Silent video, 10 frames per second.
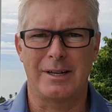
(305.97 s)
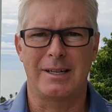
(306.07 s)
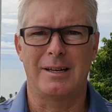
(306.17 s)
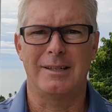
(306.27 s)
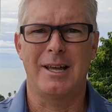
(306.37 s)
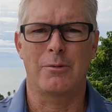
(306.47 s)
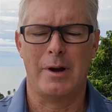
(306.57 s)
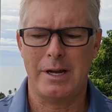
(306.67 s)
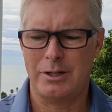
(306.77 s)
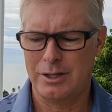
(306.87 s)
right now, in that
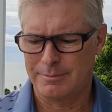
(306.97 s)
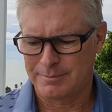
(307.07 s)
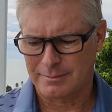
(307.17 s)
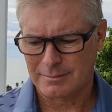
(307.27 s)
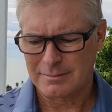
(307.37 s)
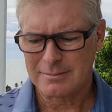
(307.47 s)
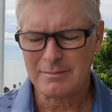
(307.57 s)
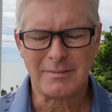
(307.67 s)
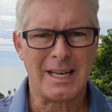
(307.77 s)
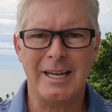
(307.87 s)
range.
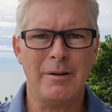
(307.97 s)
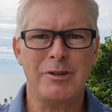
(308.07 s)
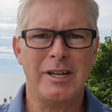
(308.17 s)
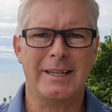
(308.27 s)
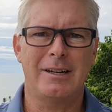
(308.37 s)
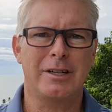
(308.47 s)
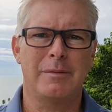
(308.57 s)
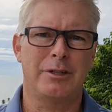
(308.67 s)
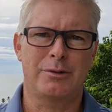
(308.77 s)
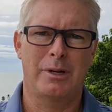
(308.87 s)
I never check. I don't care
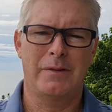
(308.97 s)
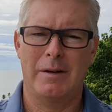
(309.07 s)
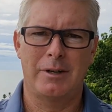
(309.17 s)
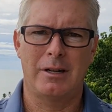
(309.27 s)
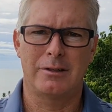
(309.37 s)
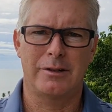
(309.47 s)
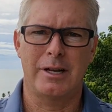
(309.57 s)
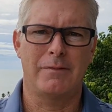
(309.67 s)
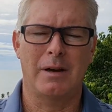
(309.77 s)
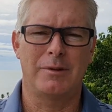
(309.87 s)
if it's $25 or
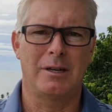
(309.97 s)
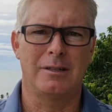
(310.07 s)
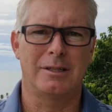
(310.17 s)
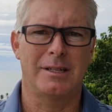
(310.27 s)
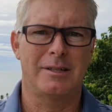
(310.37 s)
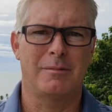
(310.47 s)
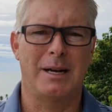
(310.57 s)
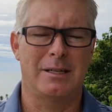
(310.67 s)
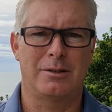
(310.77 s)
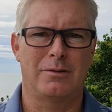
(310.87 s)
$85. I still
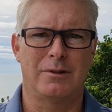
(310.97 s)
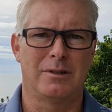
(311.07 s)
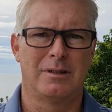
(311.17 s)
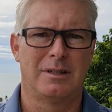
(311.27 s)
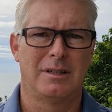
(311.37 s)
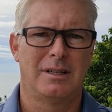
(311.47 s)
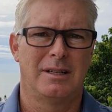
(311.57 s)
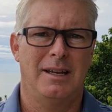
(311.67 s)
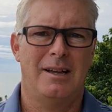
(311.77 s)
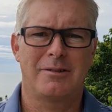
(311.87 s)
buy silver.
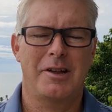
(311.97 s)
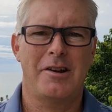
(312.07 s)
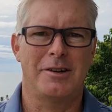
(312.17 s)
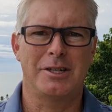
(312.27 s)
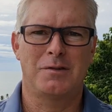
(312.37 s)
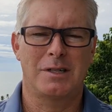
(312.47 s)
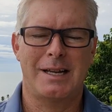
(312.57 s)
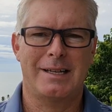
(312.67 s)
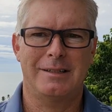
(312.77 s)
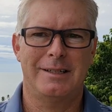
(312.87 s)
I don't care. It just feels
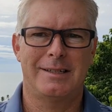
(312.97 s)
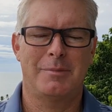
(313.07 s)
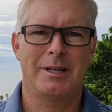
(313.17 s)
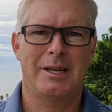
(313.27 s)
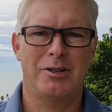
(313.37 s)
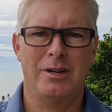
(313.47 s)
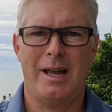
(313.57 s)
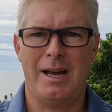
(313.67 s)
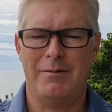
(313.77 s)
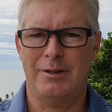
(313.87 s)
like it's something I should
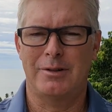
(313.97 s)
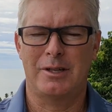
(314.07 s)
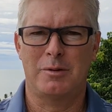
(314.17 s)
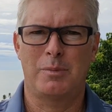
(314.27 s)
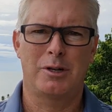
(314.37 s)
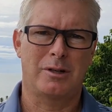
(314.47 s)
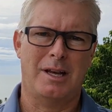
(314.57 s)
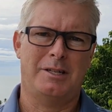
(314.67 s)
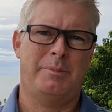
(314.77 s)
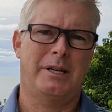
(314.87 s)
have. And there's a
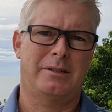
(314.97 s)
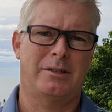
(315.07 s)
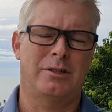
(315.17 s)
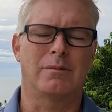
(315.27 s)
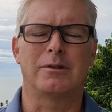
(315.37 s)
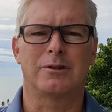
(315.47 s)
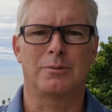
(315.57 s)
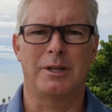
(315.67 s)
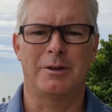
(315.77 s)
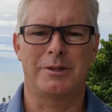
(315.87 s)
spiritual aspect to silver
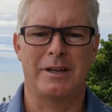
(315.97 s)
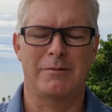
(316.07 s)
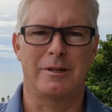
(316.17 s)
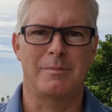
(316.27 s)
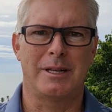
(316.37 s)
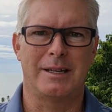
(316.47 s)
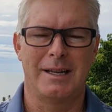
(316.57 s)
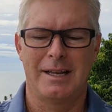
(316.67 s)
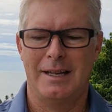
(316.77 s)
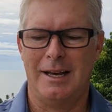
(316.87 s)
as well, which I've really been
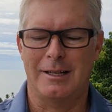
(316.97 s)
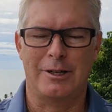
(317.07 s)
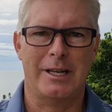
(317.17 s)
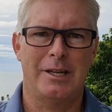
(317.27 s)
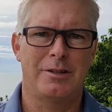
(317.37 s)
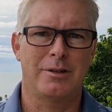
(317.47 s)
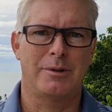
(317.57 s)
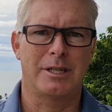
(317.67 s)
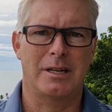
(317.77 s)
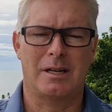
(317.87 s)
looking into,
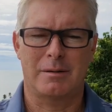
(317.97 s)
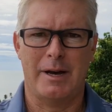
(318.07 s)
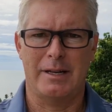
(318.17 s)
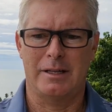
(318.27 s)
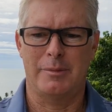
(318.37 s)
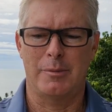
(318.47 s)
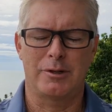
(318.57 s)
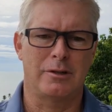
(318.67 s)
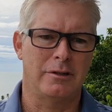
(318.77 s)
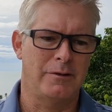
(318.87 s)
which I talked about in the
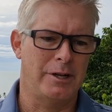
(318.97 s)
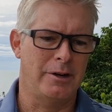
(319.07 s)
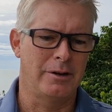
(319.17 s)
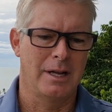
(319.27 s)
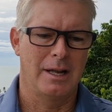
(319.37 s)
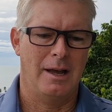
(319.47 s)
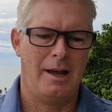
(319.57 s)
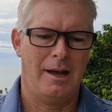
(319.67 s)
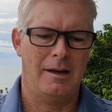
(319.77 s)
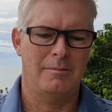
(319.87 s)
members only video.
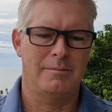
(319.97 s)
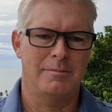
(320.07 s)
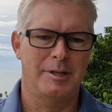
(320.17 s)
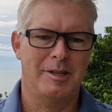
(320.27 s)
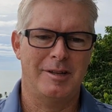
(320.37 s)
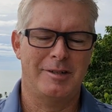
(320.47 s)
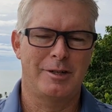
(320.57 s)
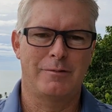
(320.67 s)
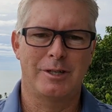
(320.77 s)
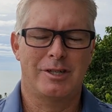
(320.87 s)
But the
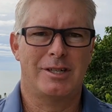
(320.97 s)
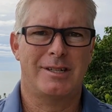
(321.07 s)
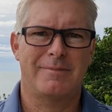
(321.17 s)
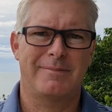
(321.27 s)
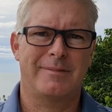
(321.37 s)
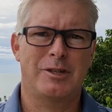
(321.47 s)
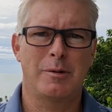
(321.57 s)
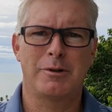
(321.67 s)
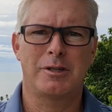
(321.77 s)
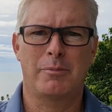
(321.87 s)
silver is just
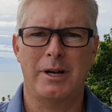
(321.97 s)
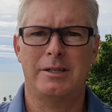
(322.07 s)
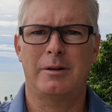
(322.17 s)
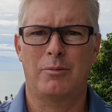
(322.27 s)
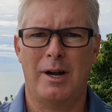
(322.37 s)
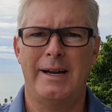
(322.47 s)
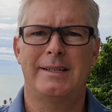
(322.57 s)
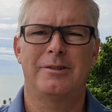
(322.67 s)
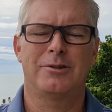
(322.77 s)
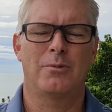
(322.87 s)
super suppressed in
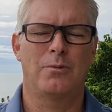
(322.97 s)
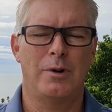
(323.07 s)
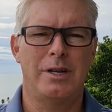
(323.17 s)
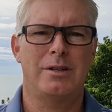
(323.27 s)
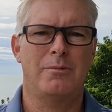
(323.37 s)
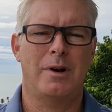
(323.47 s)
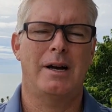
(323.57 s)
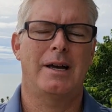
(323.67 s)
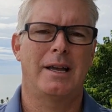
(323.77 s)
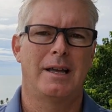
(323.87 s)
price. There's a reason
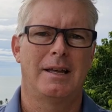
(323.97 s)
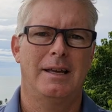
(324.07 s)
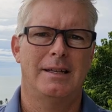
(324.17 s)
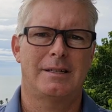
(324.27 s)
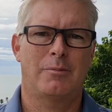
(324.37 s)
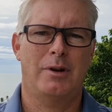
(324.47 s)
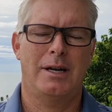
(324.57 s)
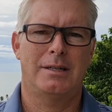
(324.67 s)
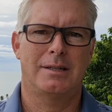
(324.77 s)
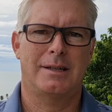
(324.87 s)
why it's
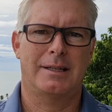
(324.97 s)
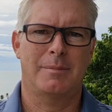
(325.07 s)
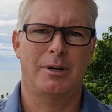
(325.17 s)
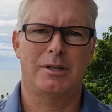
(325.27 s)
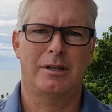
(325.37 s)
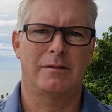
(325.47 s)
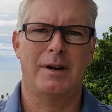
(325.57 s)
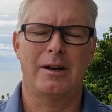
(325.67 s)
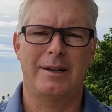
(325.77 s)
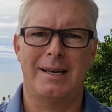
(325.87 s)
suppressed. It's like the most
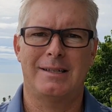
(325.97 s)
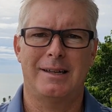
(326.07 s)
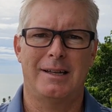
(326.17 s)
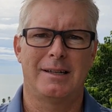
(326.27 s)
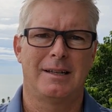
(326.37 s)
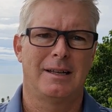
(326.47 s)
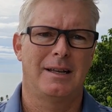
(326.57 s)
undervalued asset.